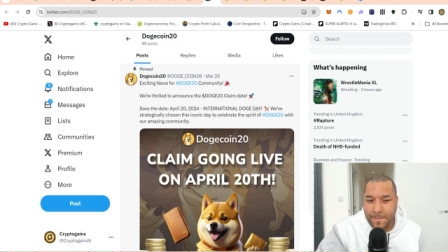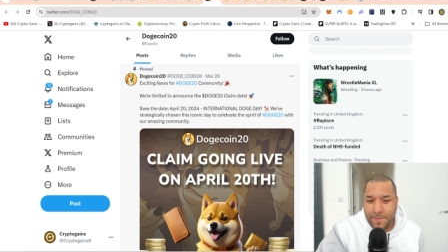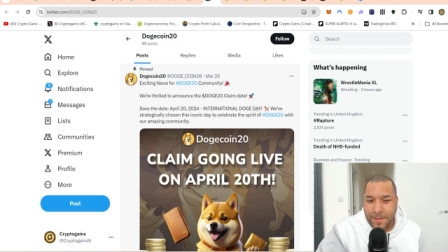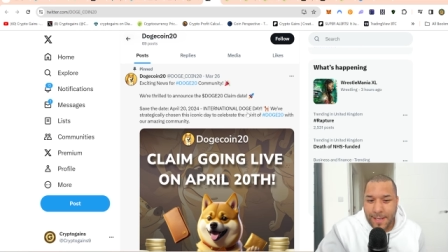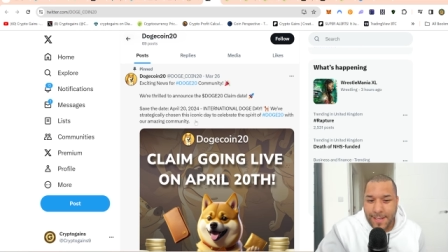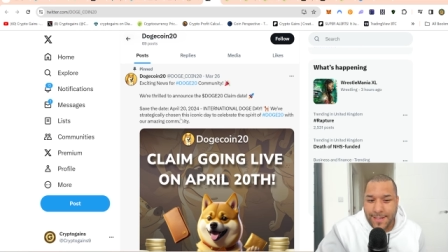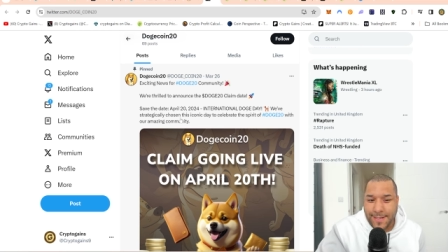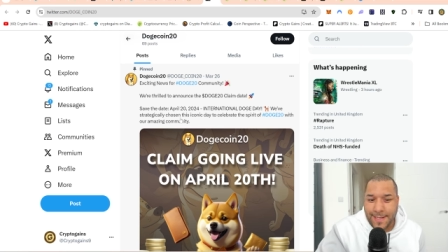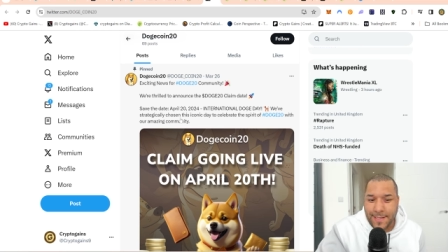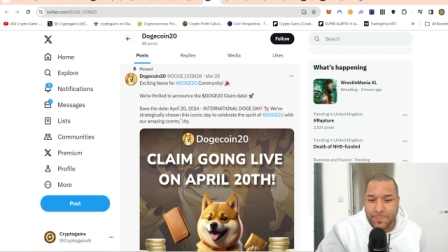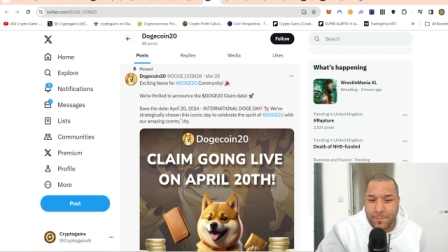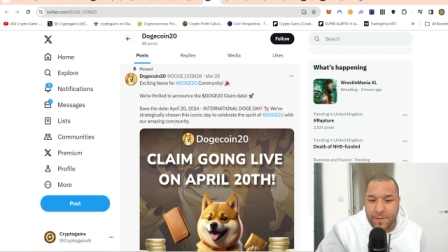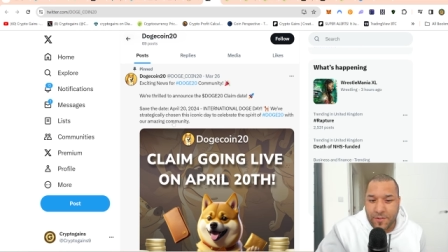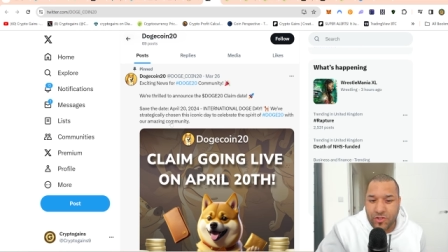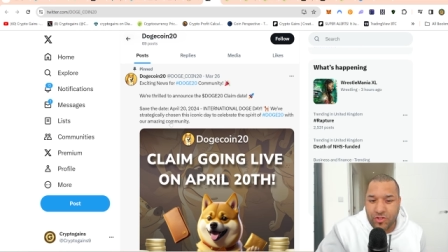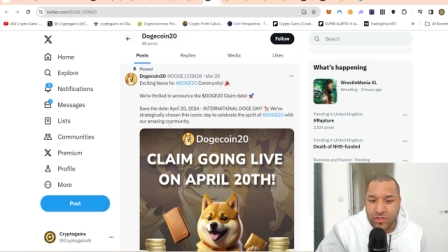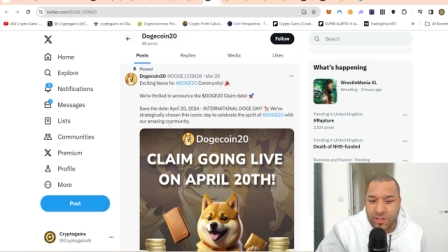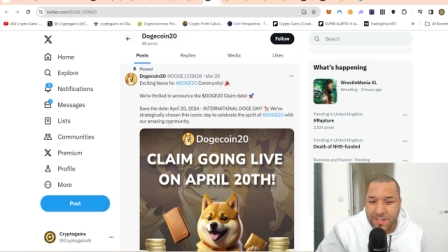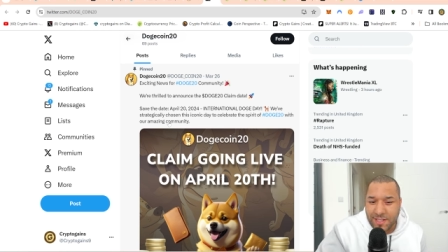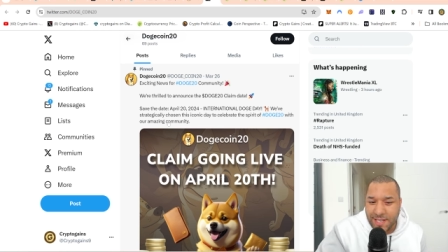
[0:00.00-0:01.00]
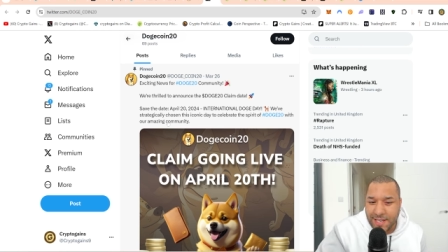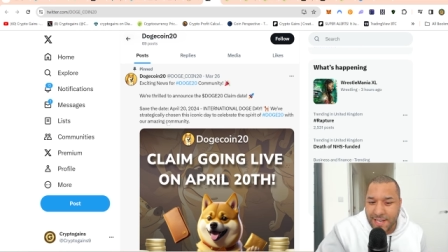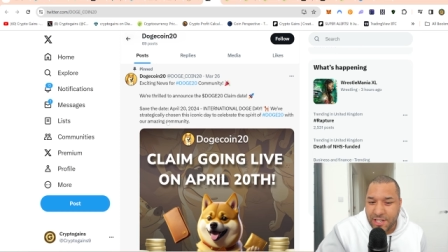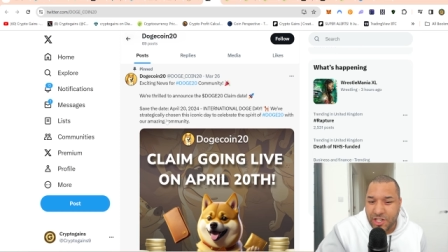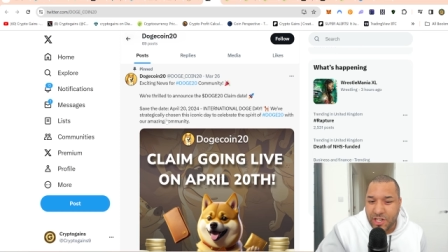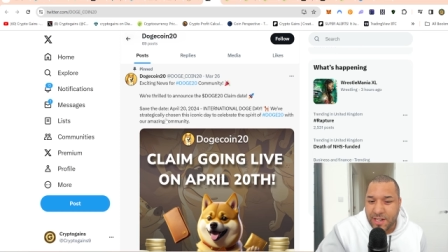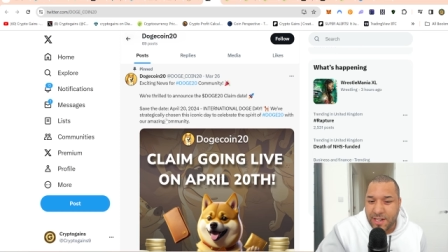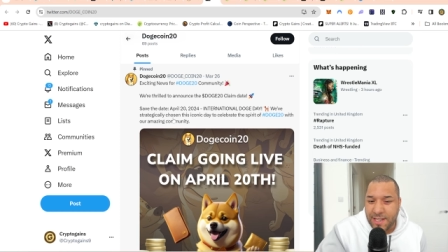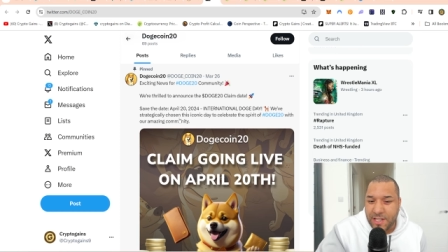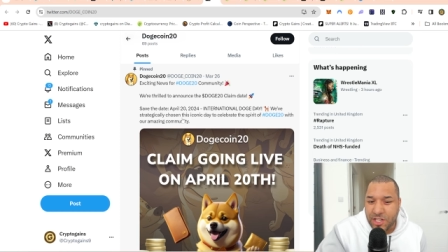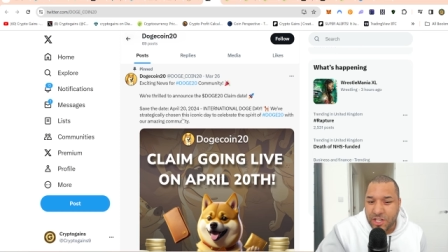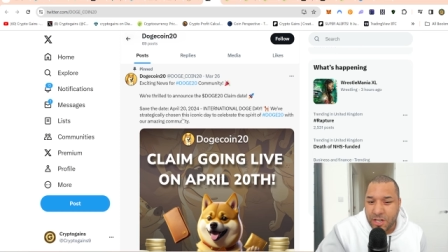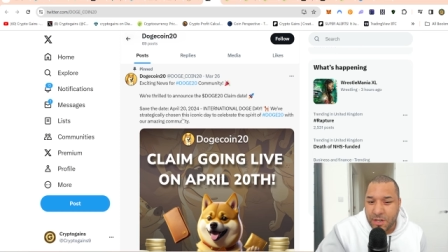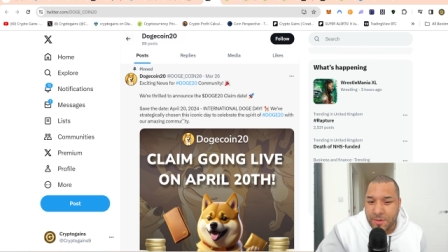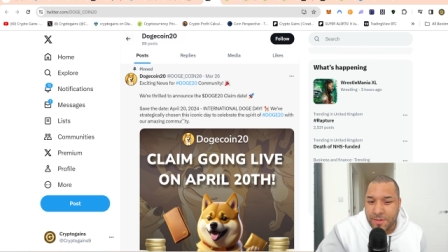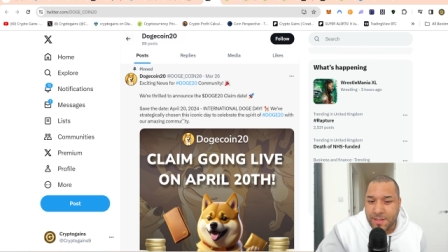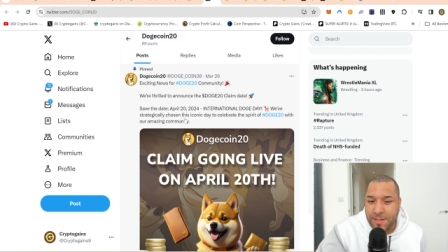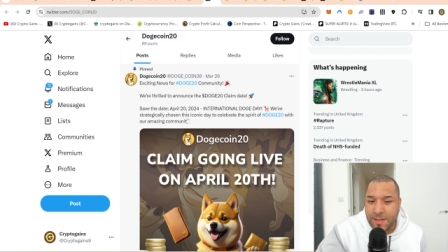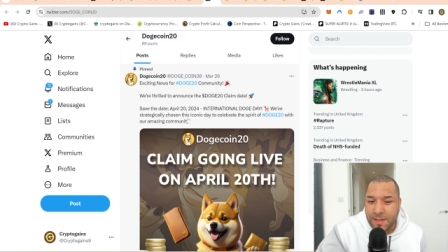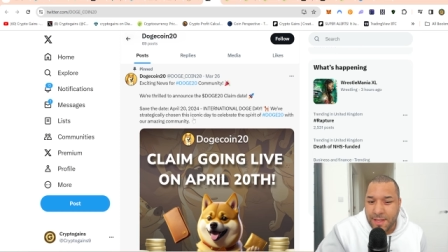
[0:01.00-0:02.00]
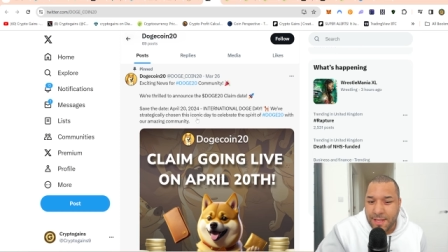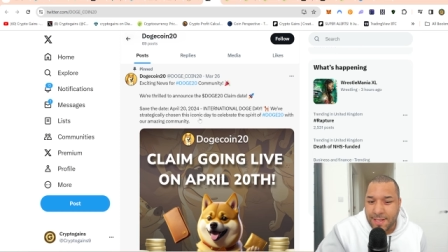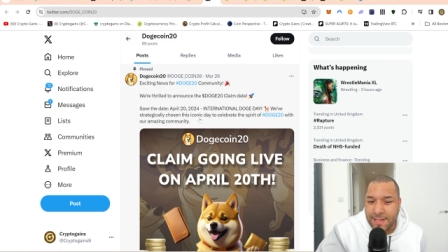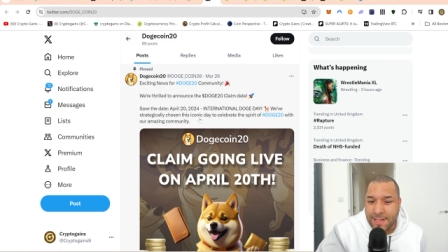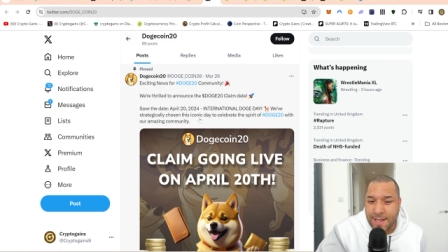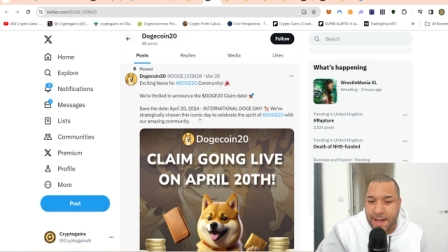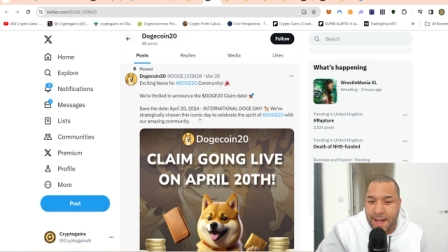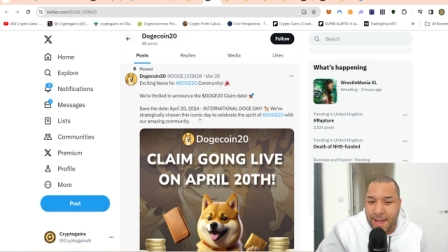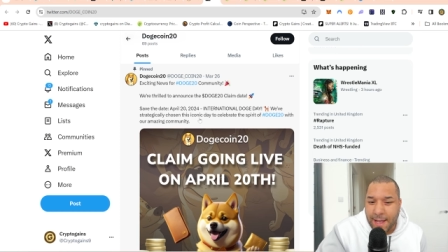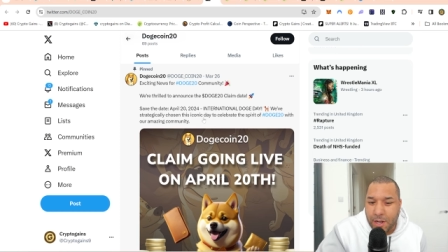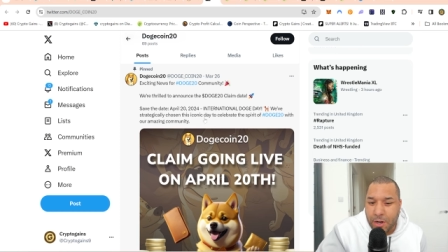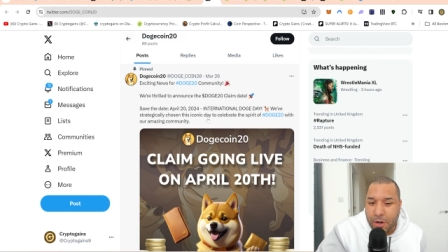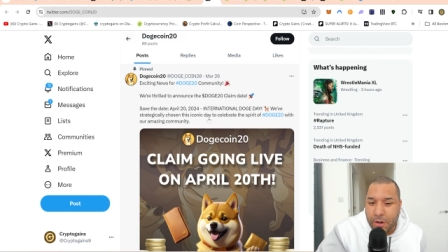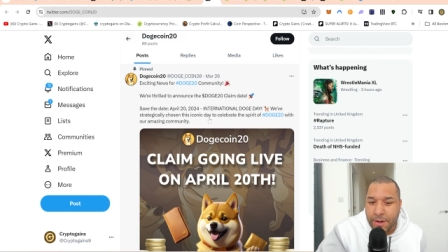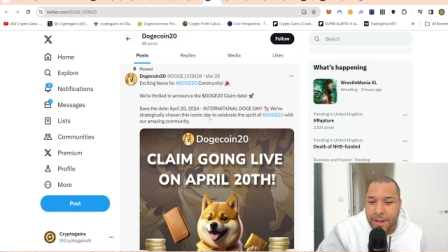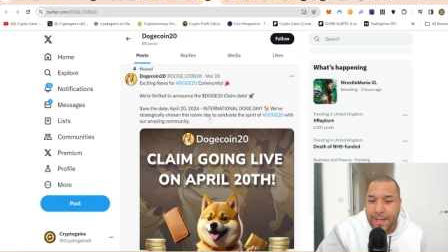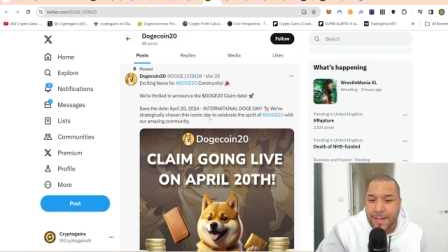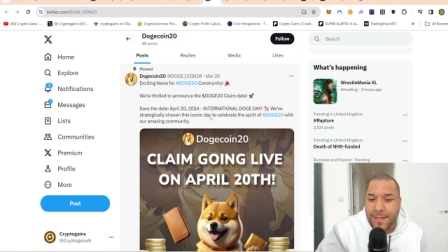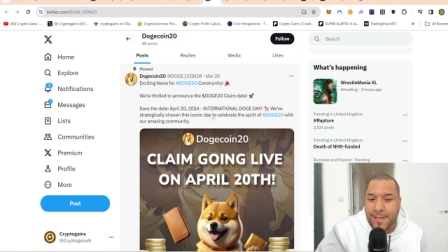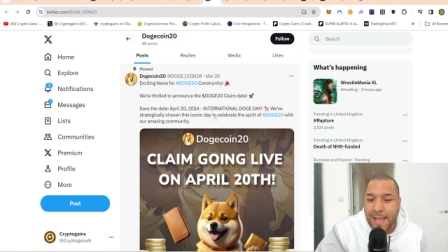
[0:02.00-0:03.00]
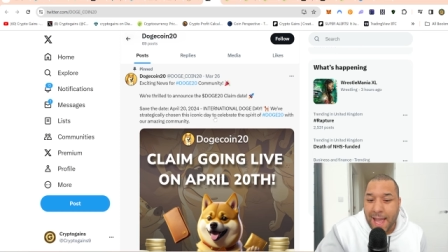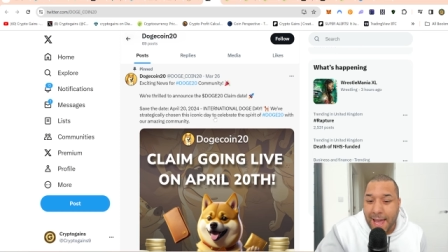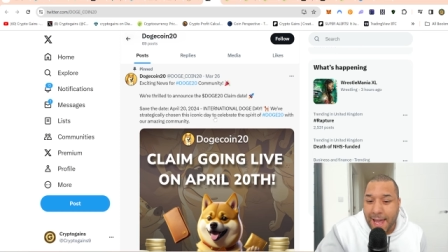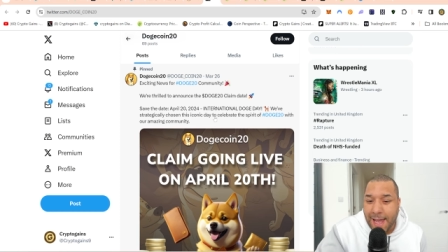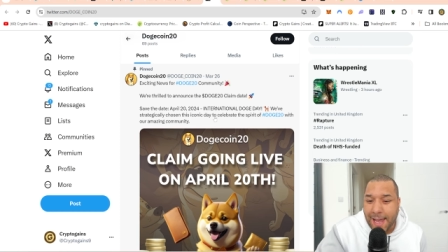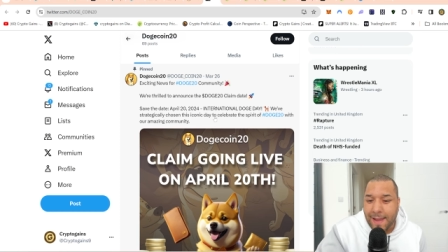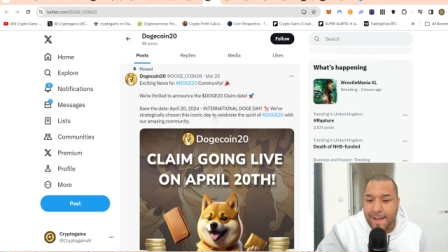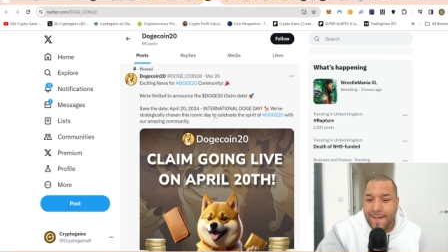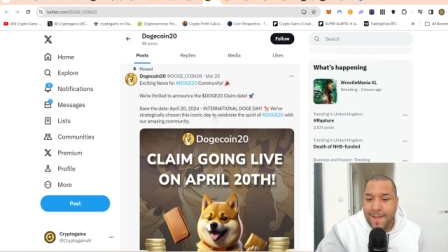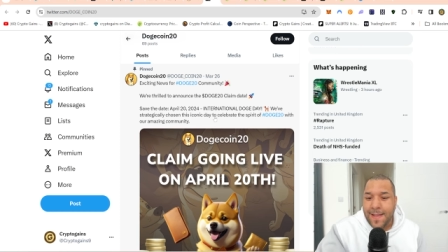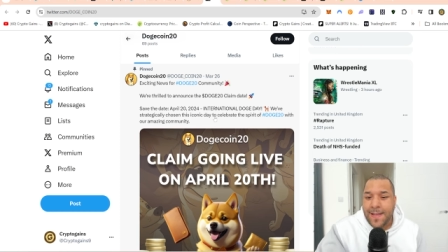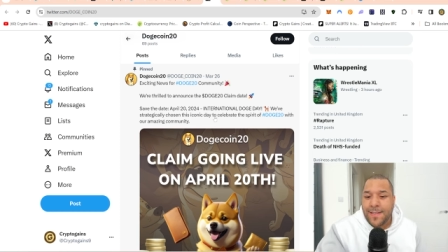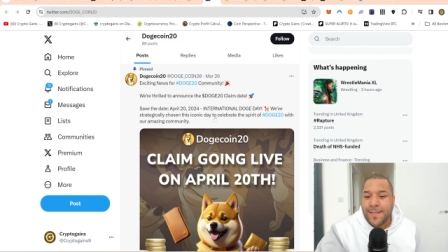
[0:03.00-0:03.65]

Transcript: It says, we've strategically chosen this iconic day